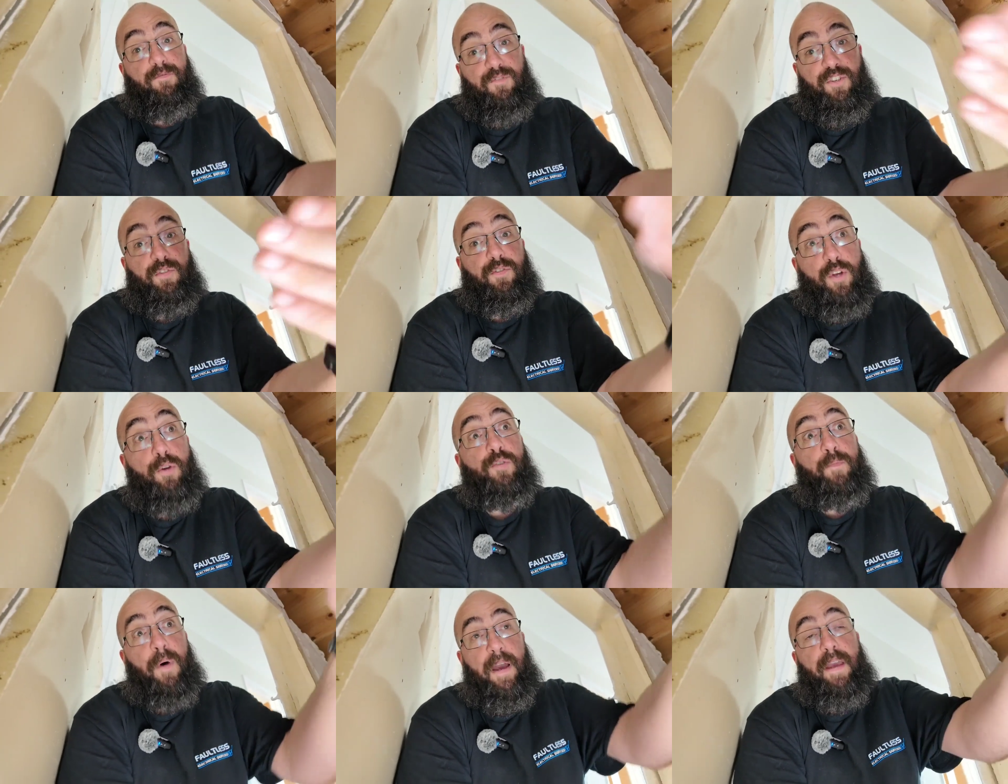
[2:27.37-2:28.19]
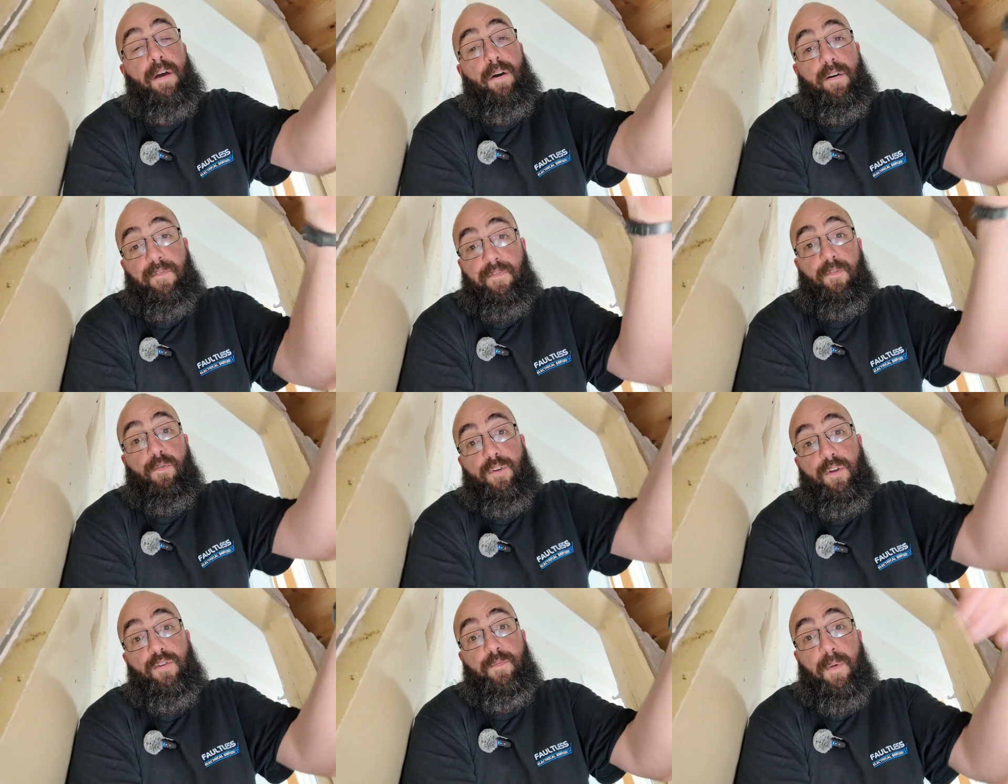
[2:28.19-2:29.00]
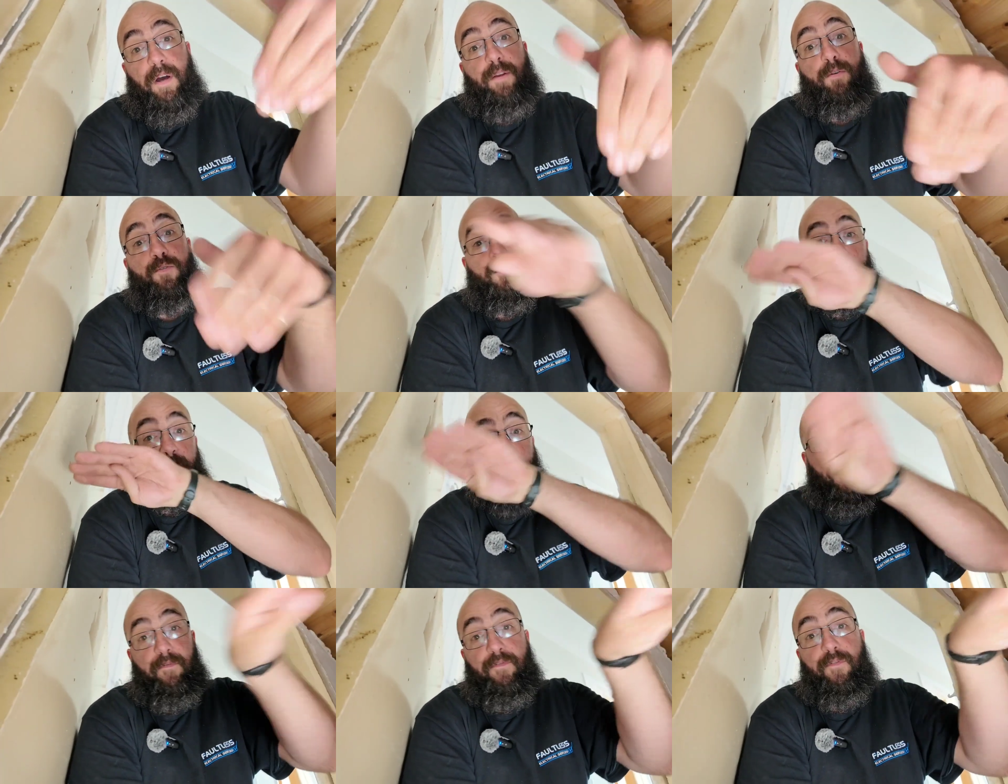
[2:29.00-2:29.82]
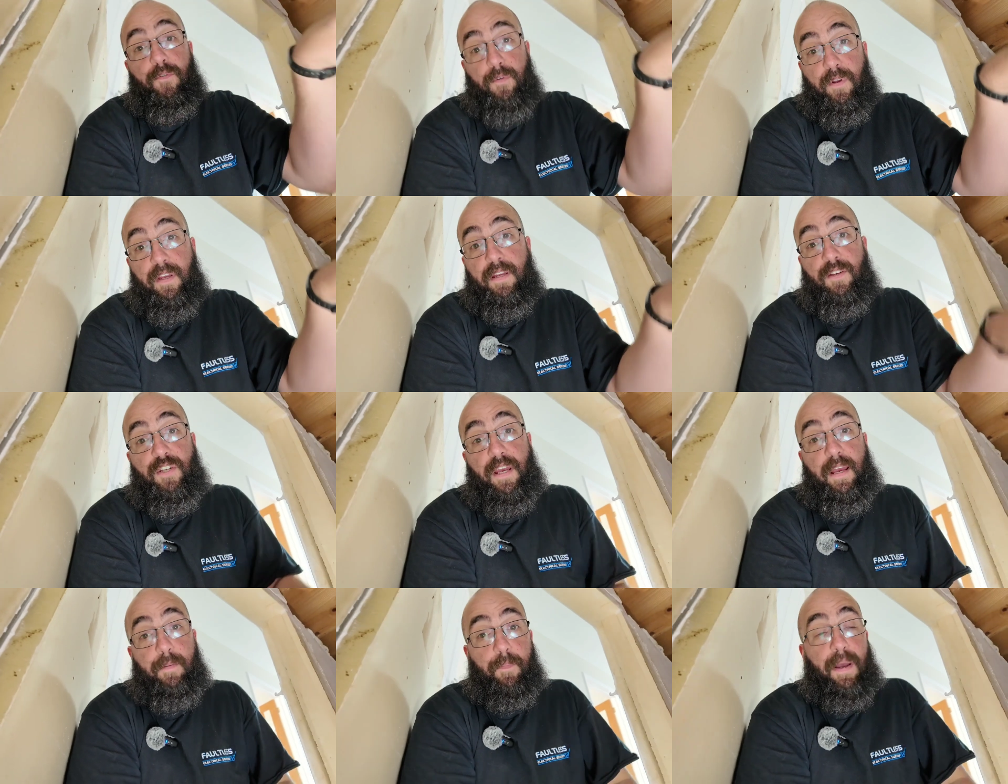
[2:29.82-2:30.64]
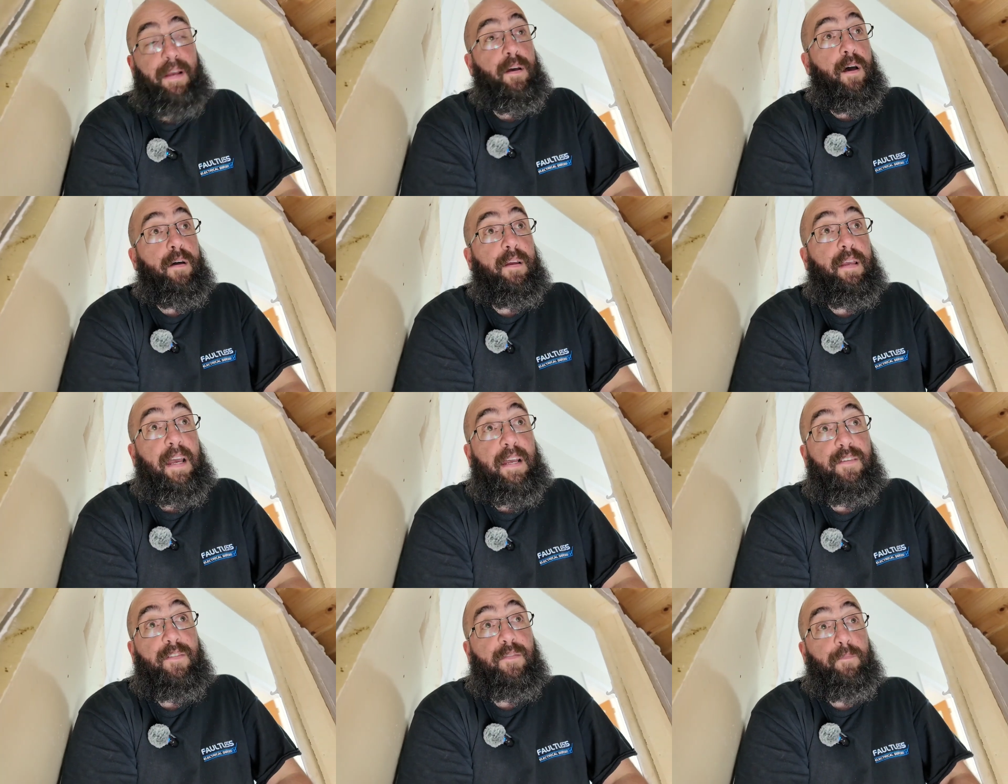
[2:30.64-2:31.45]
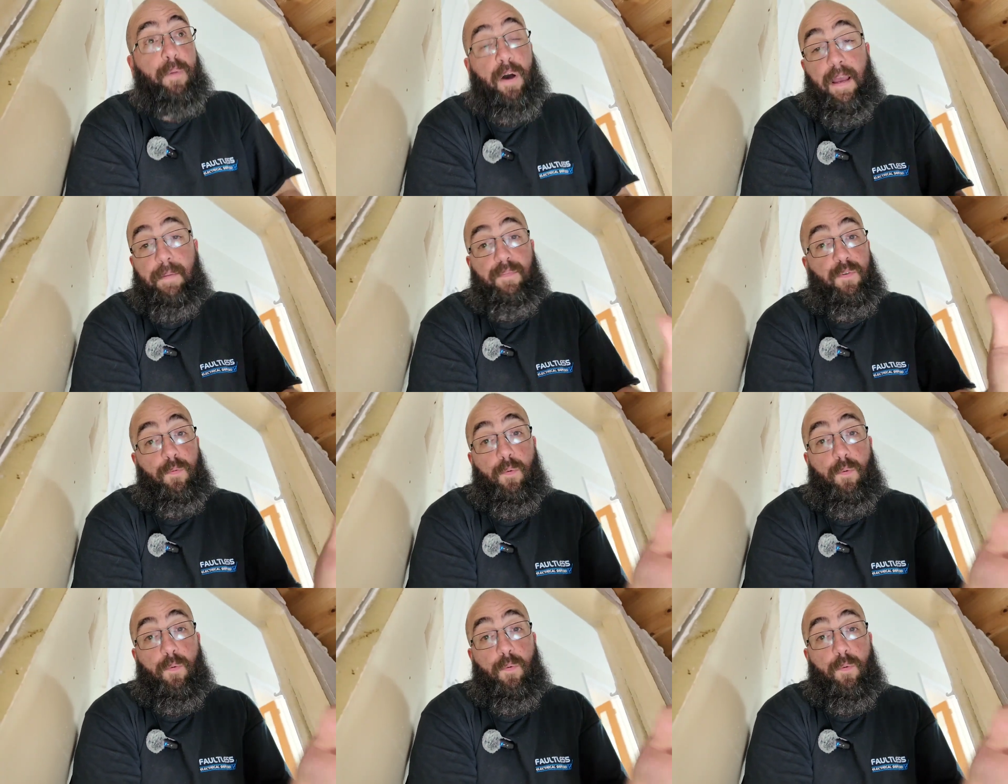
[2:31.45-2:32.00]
Just use my earth or use my neutral going through the shared uh, gas pipes,